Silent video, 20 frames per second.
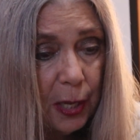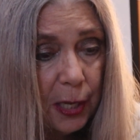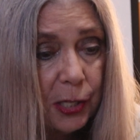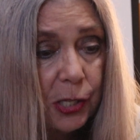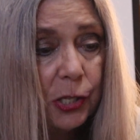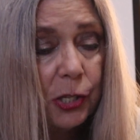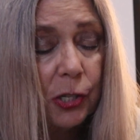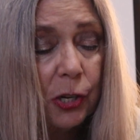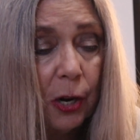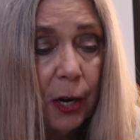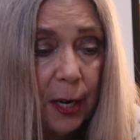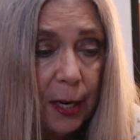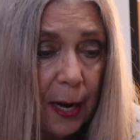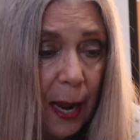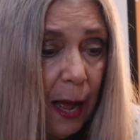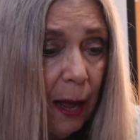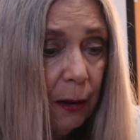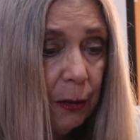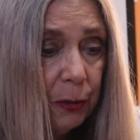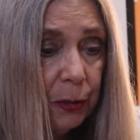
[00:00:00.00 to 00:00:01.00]
It started
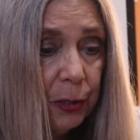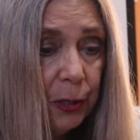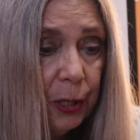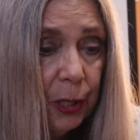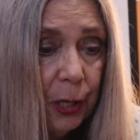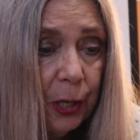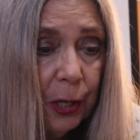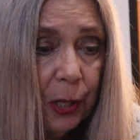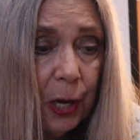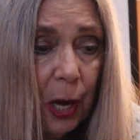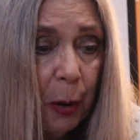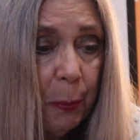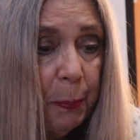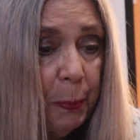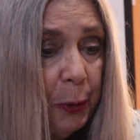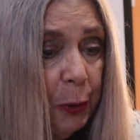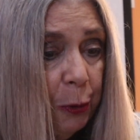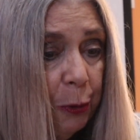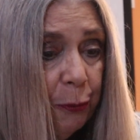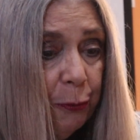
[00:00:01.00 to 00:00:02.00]
out a
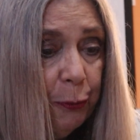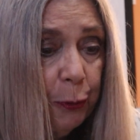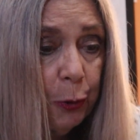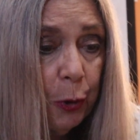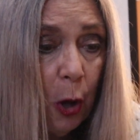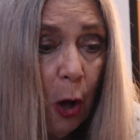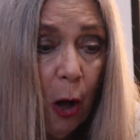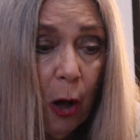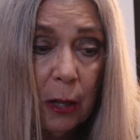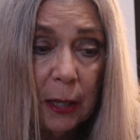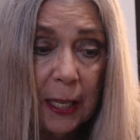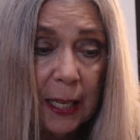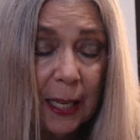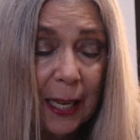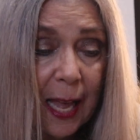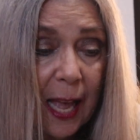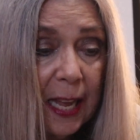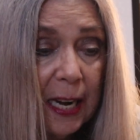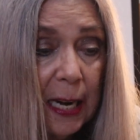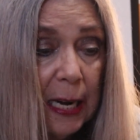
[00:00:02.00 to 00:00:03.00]
beautiful
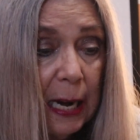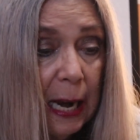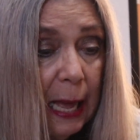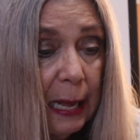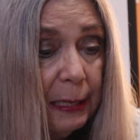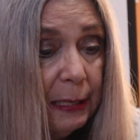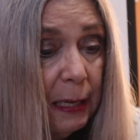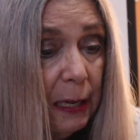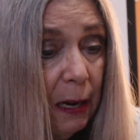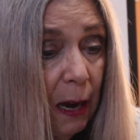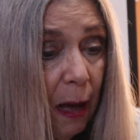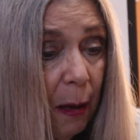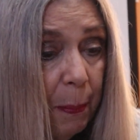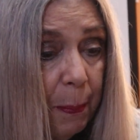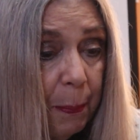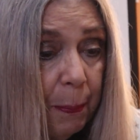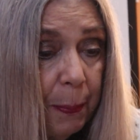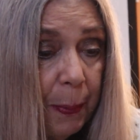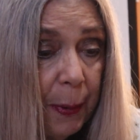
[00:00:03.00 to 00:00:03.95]
calling and it ended up,